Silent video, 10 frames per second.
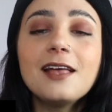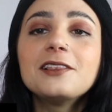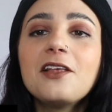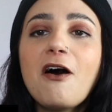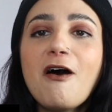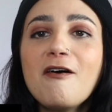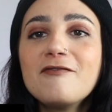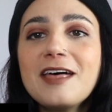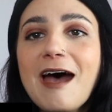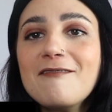I
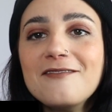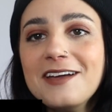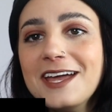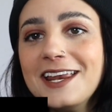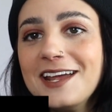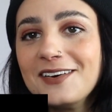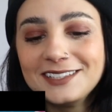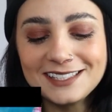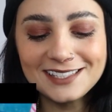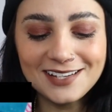love that
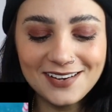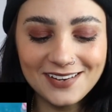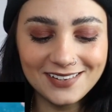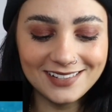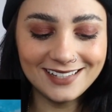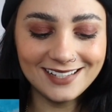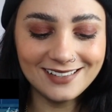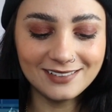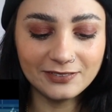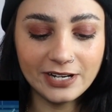video. It's so
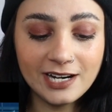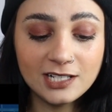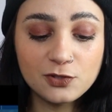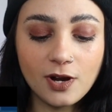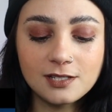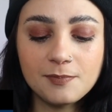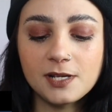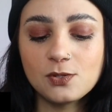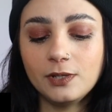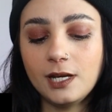cute. Written and
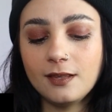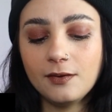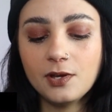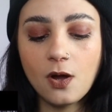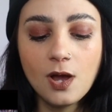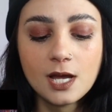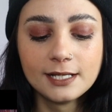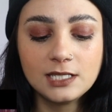directed by Zolita. There we go.